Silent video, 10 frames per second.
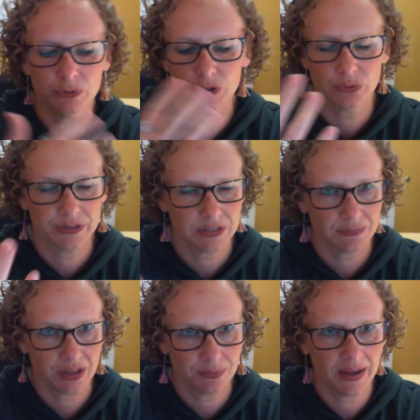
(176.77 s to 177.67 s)
degrees in
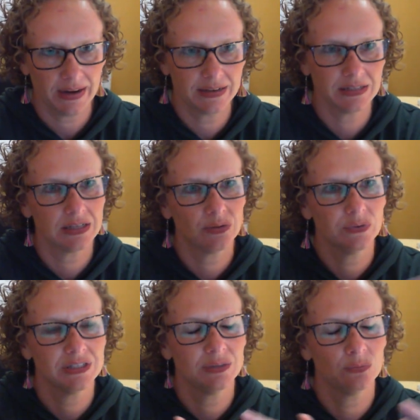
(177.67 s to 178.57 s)
mathematics. We
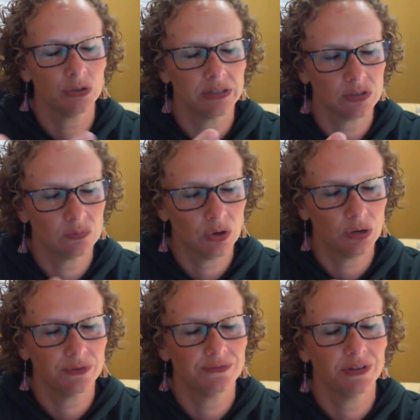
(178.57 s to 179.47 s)
seem really smart.
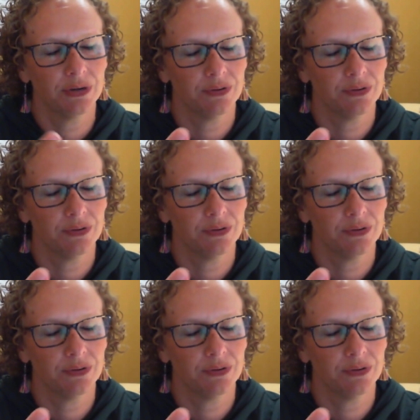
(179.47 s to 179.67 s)
We feel like